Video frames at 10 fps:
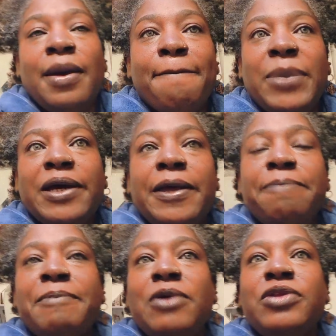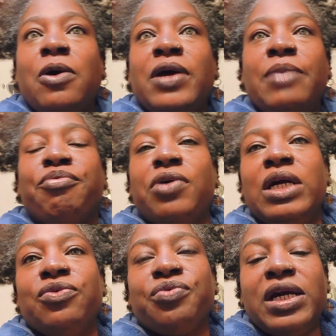But,
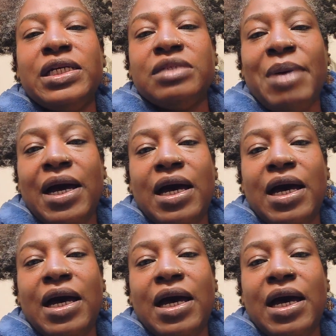it raised my